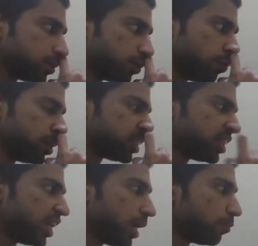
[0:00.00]
So once the
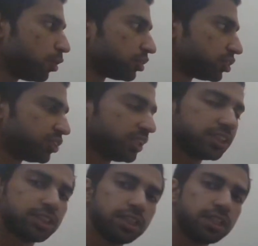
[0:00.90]
game got
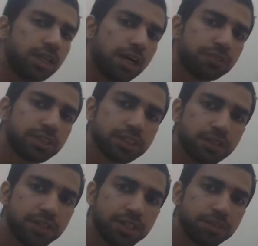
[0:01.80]
stretched in after the
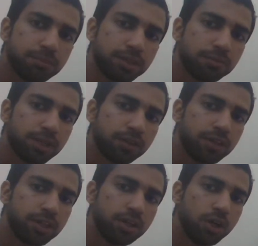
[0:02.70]
70th minute mark,
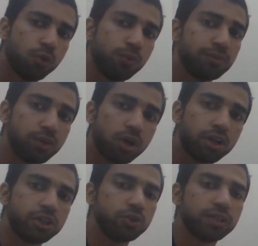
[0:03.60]
when we all
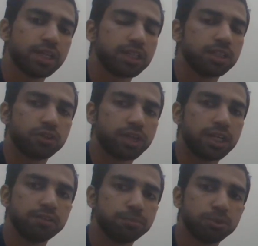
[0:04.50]
knew that, okay,
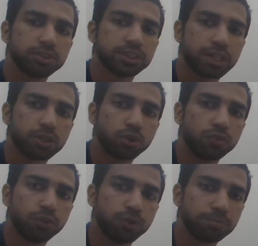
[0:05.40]
Liverpool's second goal
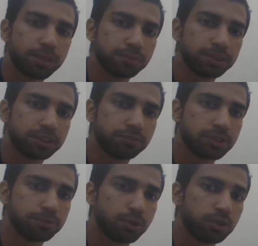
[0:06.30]
won't make much
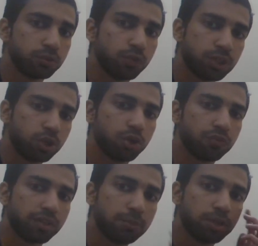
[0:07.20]
difference because one goal
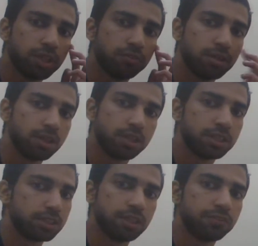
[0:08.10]
of Napoli will
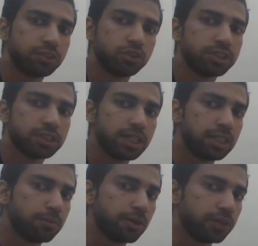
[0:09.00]
eventually send
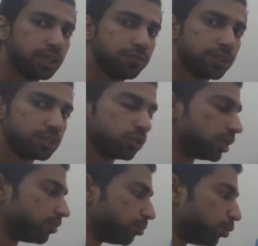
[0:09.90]
them out anyway. So
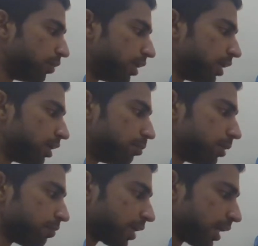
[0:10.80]
Liverpool were in a little bit
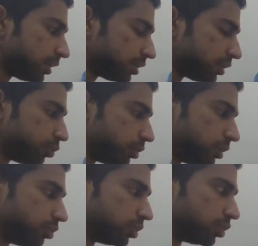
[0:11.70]
of a
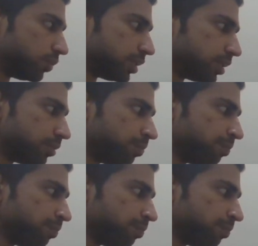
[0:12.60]
catch-22 situation.